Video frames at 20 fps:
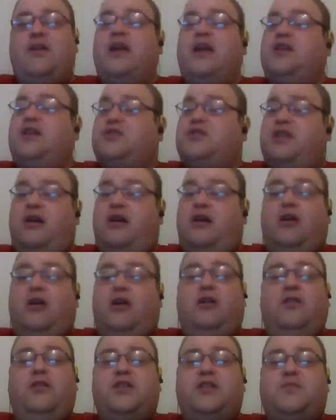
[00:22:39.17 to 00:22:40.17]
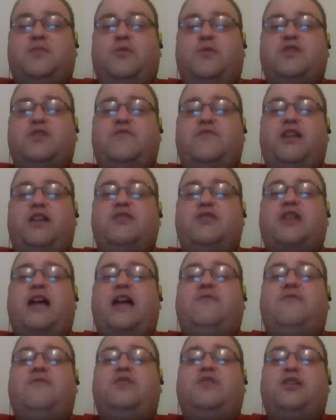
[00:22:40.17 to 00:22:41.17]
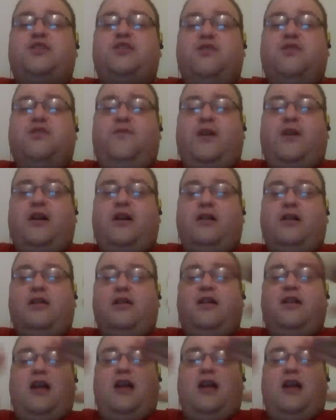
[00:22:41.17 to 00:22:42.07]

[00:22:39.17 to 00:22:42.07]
and you'll see all the sports videos I have done so far.